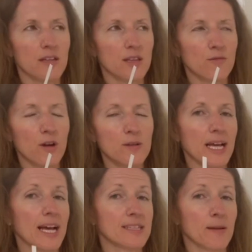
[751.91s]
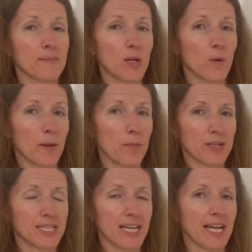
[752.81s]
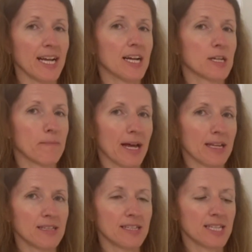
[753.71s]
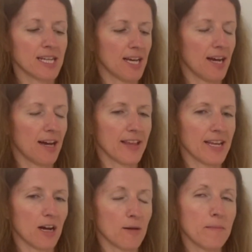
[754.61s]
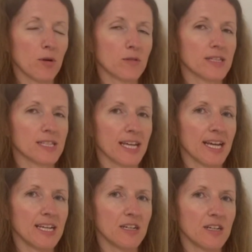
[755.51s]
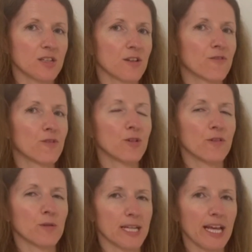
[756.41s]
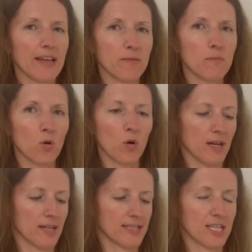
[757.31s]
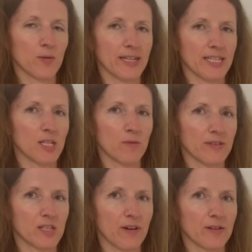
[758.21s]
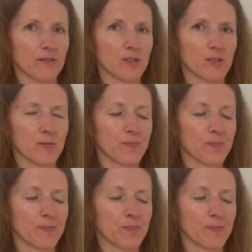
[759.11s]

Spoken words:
The rose adds something quite pretty and a balance, and then I remember on the skin, the fruit feels even more accentuated with this fragrance.